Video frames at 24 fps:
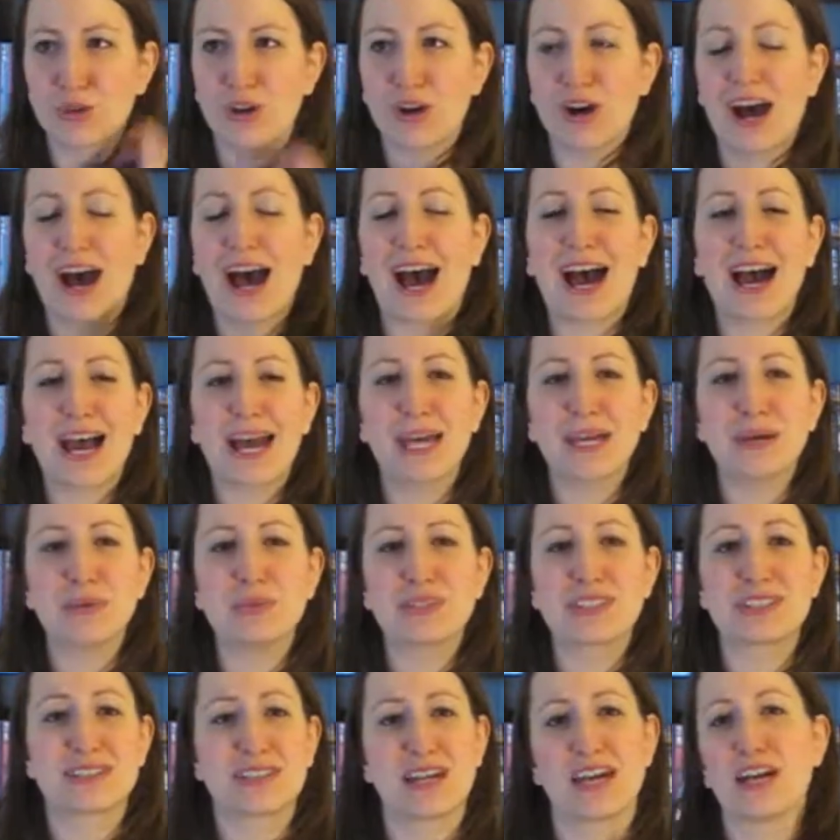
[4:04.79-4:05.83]
I
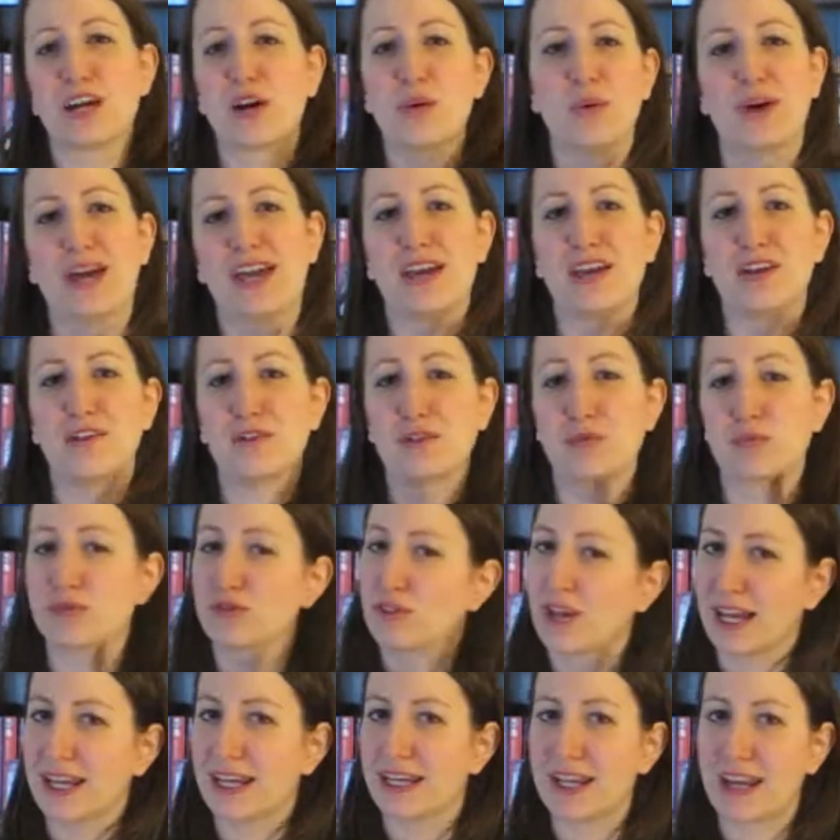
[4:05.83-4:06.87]
was staying away from
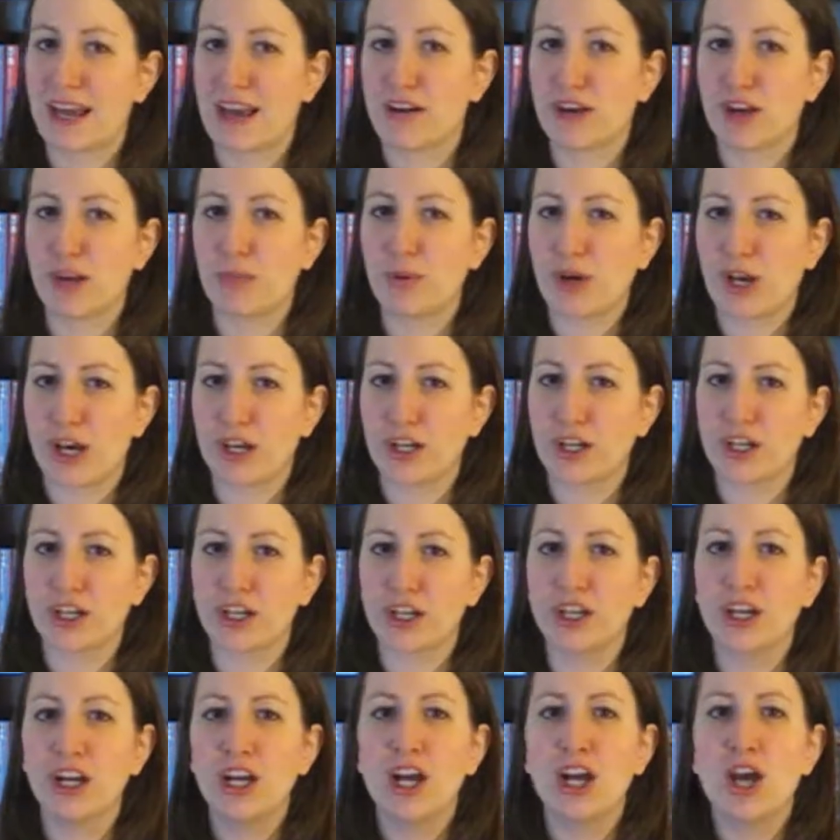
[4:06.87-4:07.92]
writing Harry
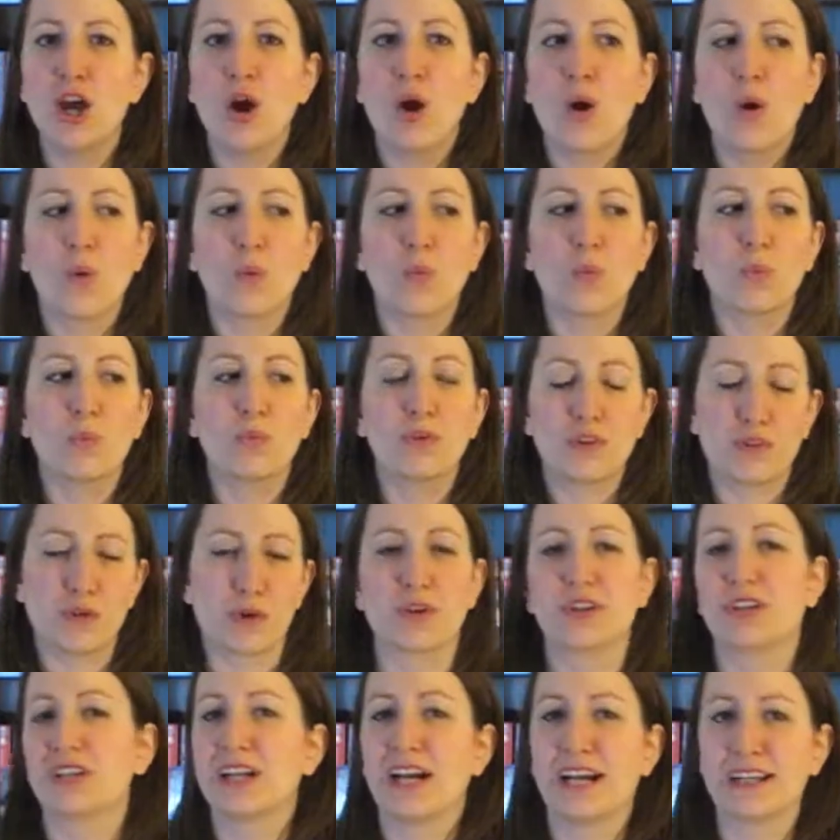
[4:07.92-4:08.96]
Potter
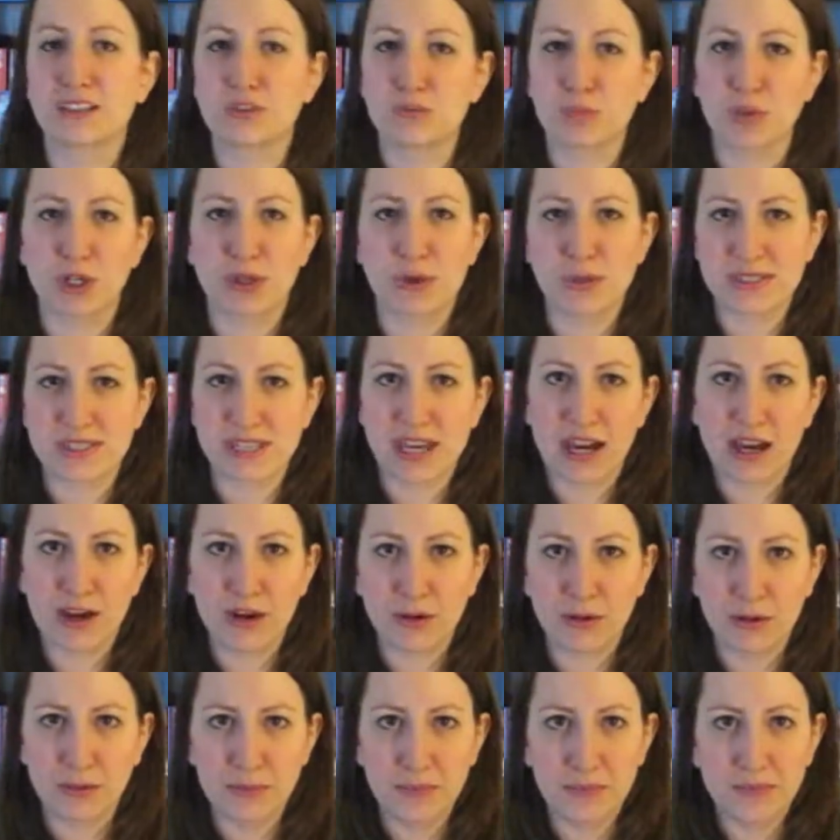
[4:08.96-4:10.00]
before the last book was
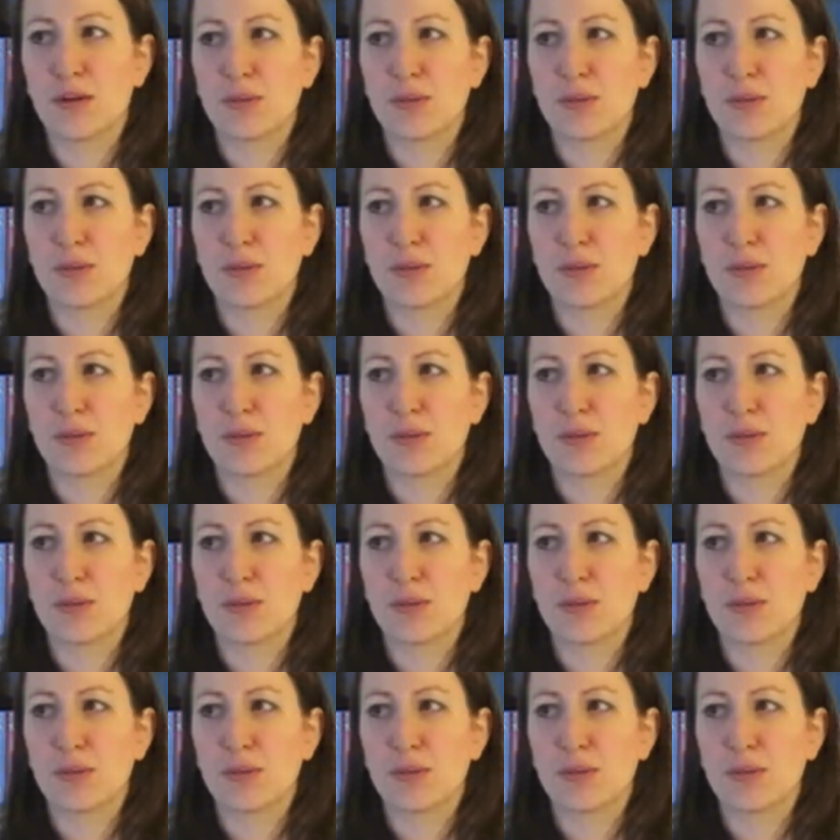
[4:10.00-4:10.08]
out.